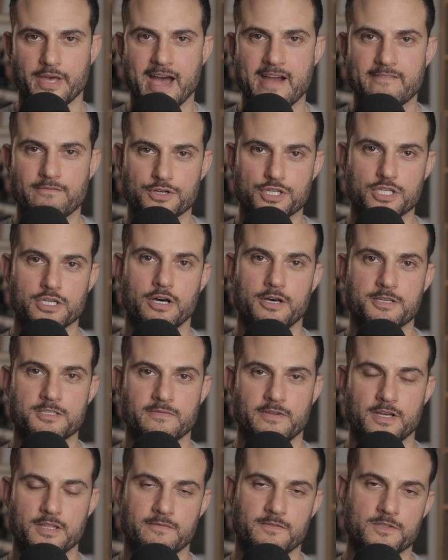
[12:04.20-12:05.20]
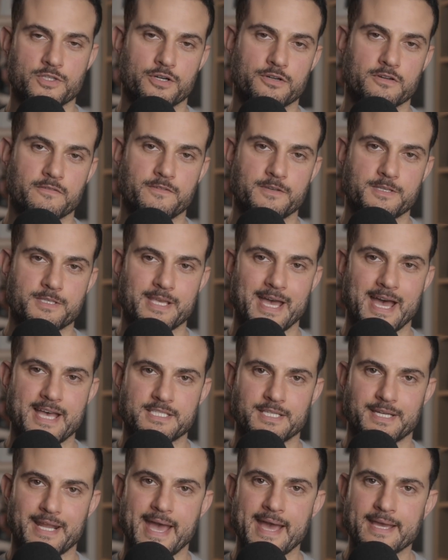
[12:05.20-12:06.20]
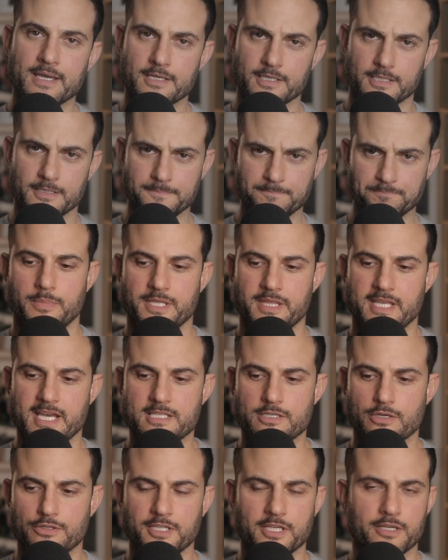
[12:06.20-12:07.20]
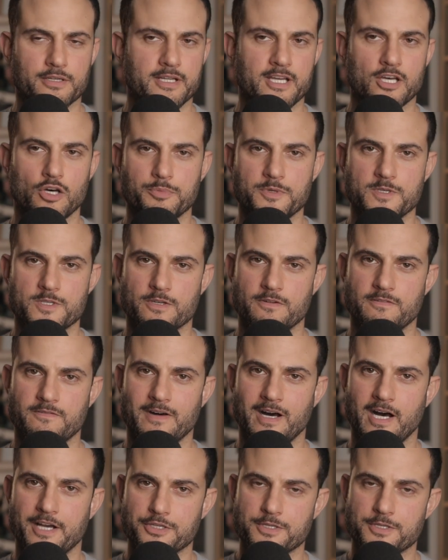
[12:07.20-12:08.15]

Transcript: the average cost of other photographers as an anchor, but that's only going to help you so far.